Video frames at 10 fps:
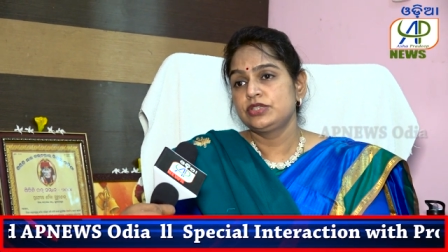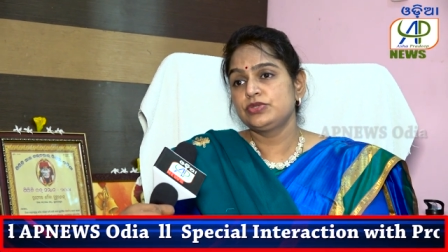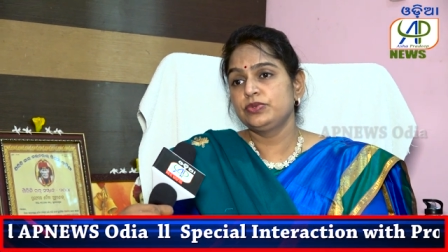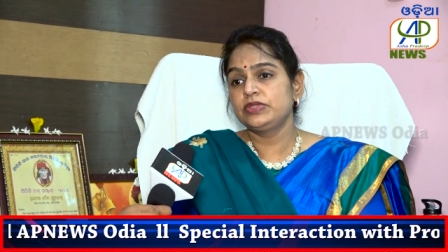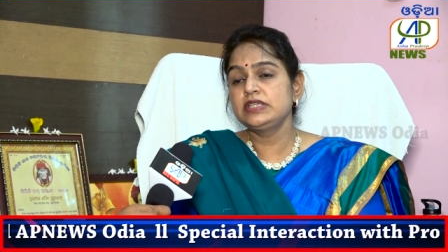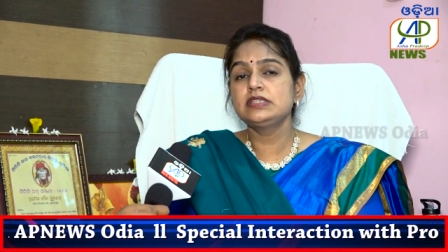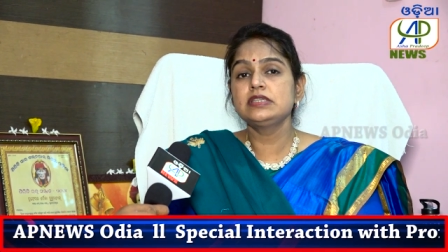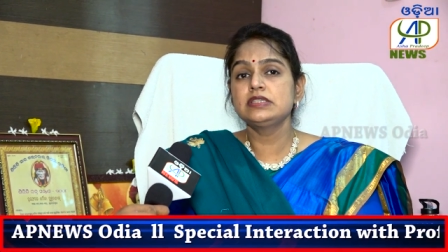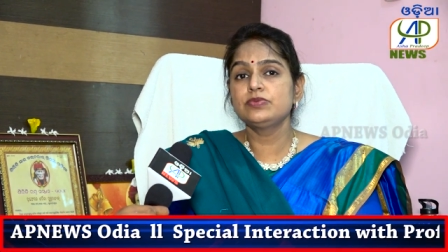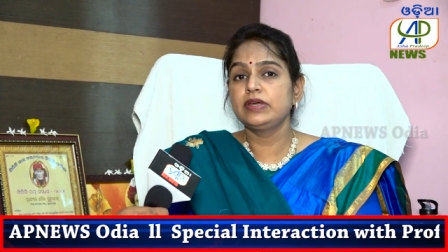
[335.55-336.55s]
So this
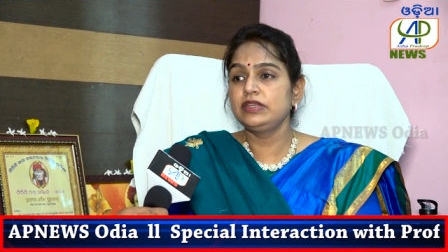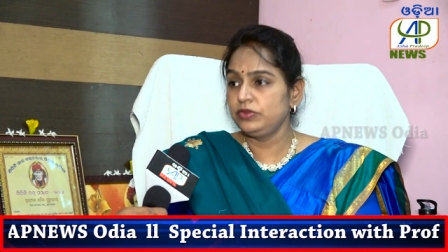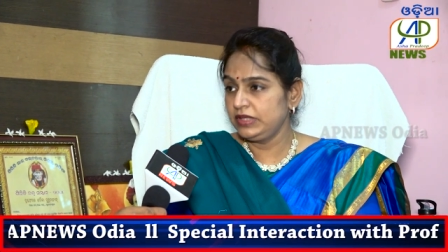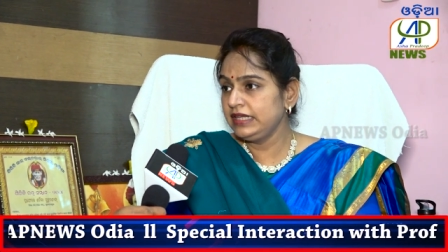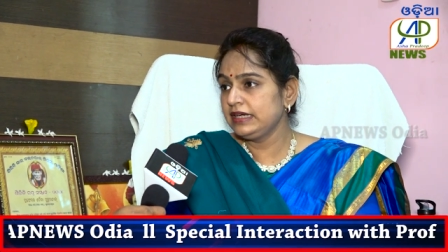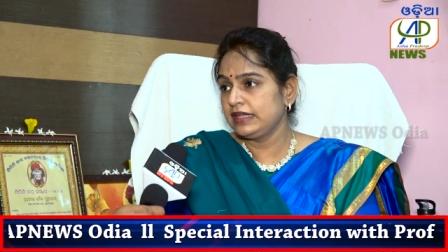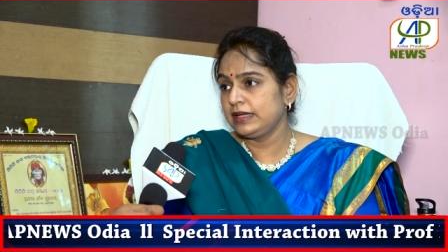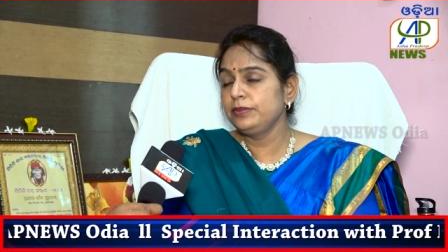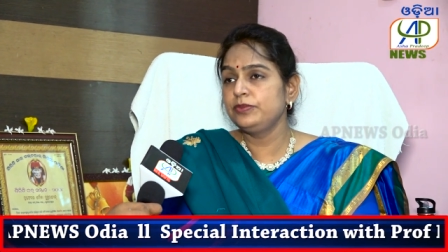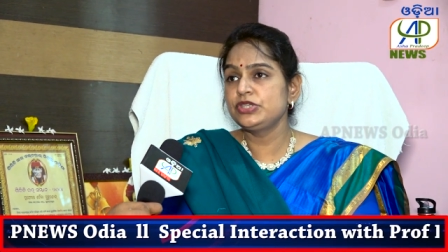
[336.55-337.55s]
is one unique
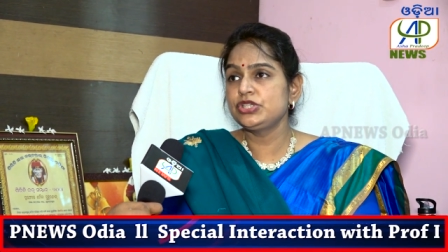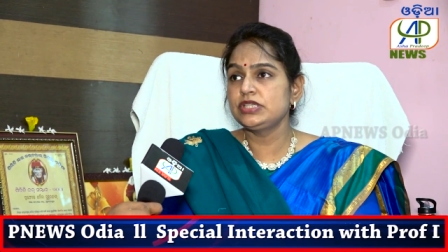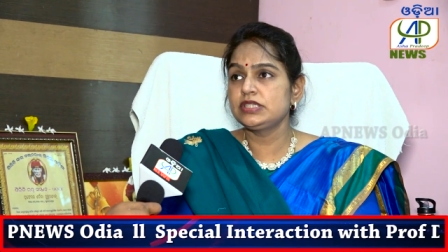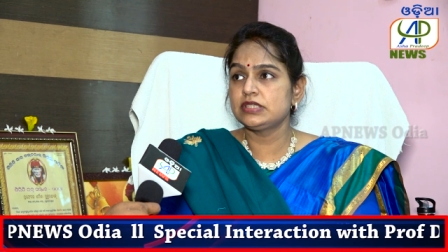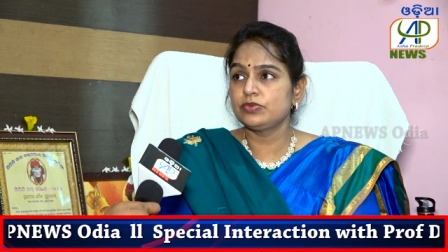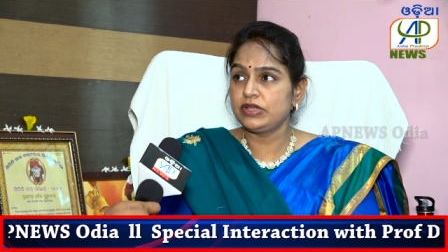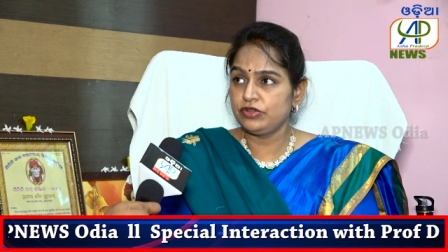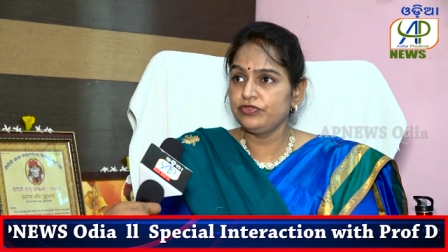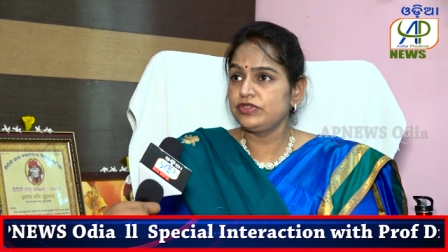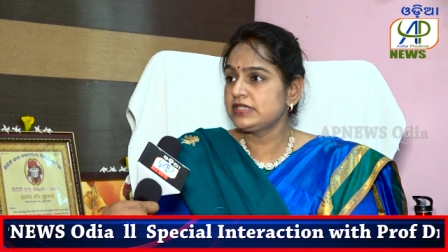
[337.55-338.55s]
lab which is one
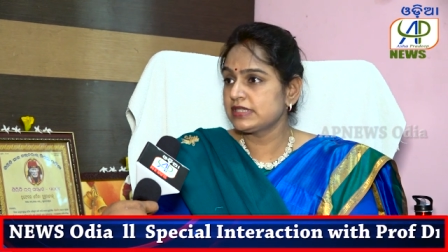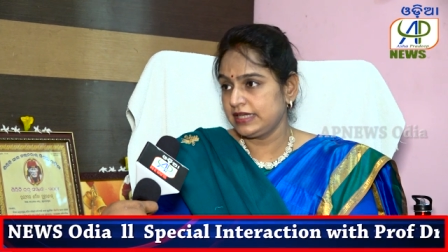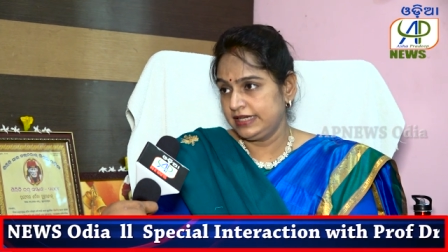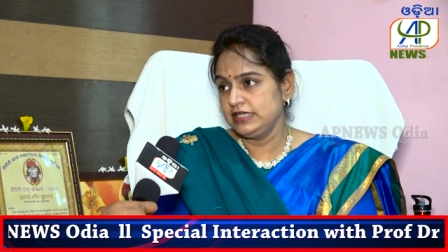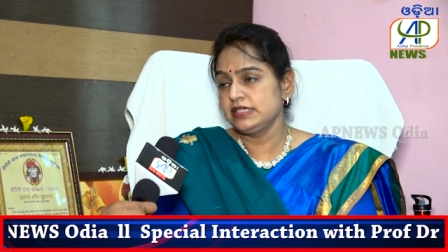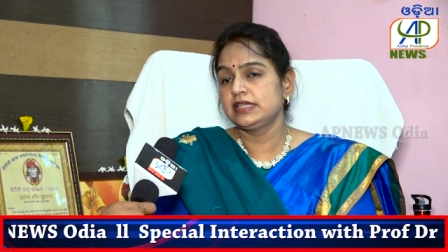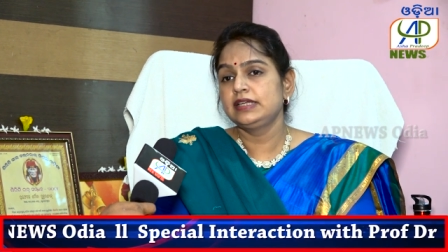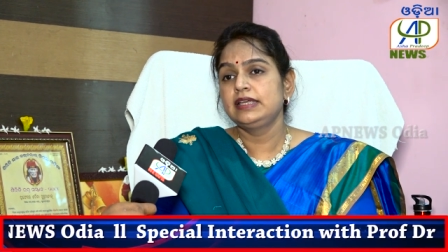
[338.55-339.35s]
of its kind,